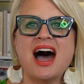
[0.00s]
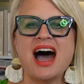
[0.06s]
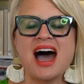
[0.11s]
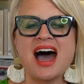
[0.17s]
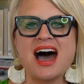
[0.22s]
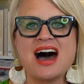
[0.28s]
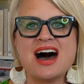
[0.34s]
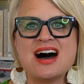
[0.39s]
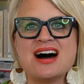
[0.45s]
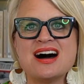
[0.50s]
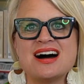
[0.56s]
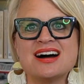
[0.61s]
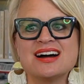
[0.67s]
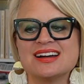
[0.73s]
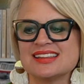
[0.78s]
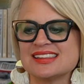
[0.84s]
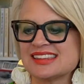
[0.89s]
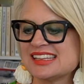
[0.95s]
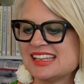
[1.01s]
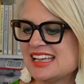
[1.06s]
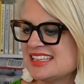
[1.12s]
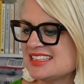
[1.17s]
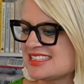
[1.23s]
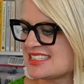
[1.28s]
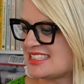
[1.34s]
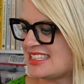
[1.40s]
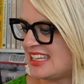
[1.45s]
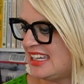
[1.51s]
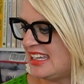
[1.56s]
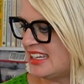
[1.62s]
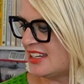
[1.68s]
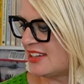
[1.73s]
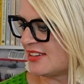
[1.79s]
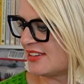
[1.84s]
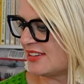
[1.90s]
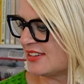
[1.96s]
let's see
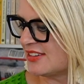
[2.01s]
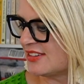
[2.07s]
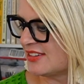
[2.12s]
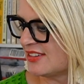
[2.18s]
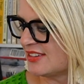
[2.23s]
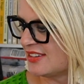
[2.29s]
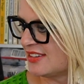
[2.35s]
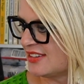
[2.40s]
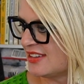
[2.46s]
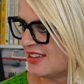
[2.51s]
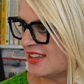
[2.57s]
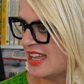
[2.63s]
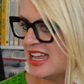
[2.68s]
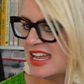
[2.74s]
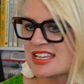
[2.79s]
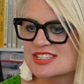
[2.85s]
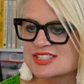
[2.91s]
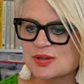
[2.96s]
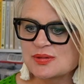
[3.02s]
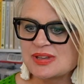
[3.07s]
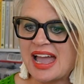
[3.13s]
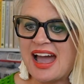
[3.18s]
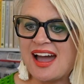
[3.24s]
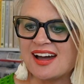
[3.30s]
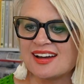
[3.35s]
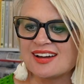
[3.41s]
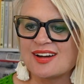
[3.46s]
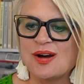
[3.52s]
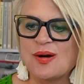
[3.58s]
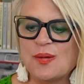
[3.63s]
here. So yeah,